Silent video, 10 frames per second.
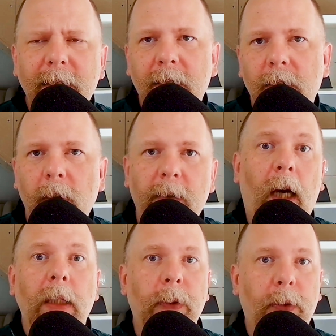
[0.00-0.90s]
sort of
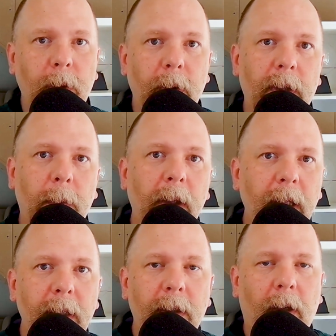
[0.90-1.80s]
gospel truth. Some of
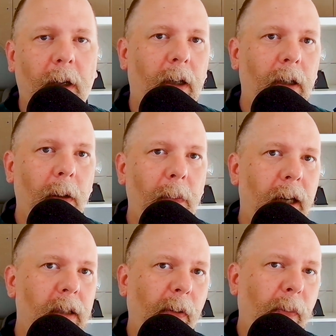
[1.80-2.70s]
these are
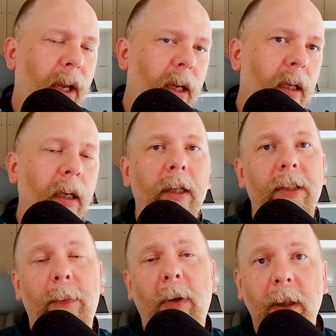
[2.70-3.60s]
matters of opinion.
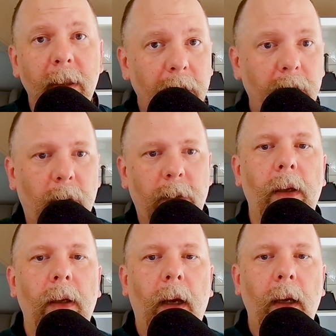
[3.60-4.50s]
Some are contextual.
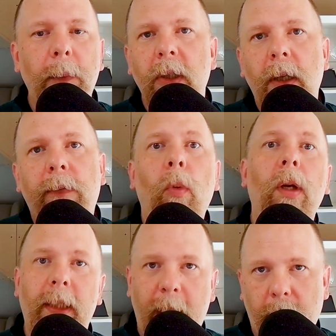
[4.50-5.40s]
Let me just offer
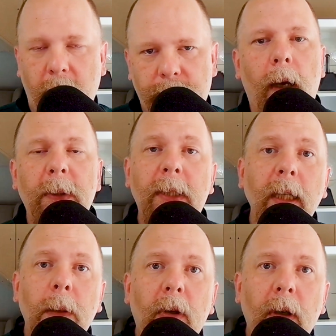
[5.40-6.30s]
one example.
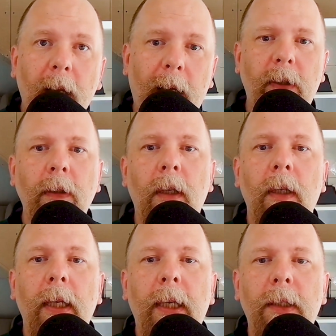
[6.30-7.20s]
Mistake number 11
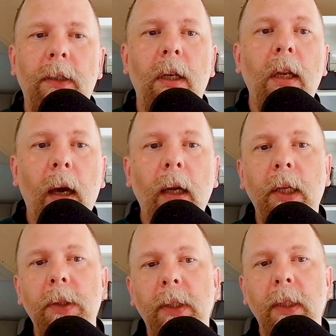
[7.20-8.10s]
is not
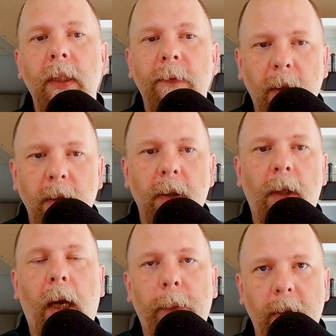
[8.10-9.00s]
using the
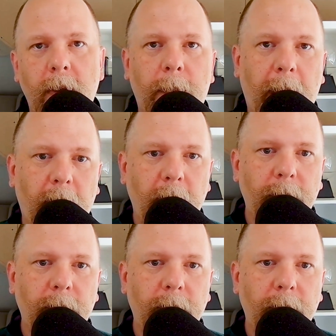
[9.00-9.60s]
functional options pattern.